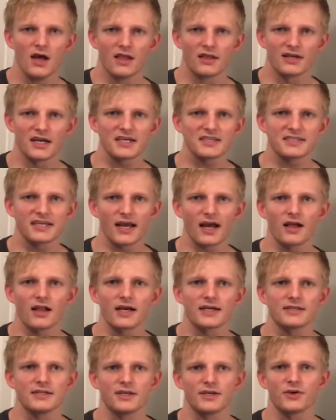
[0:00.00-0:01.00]
The next thing I
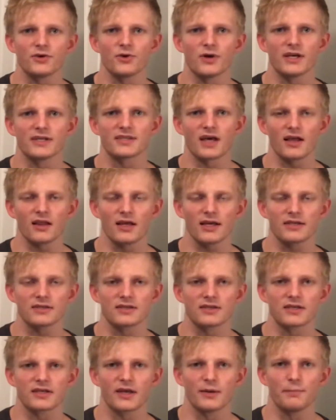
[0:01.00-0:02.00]
like to do is I like
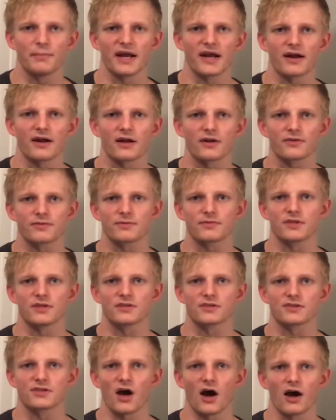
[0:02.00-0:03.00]
to compare the
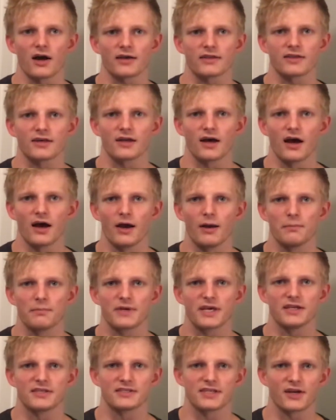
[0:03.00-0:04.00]
stock that I'm
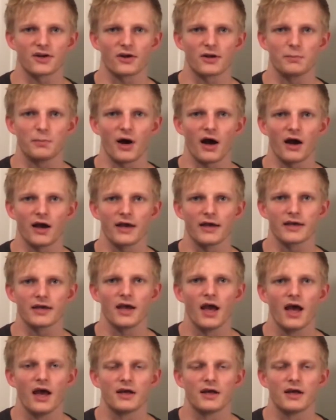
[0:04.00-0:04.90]
considering buying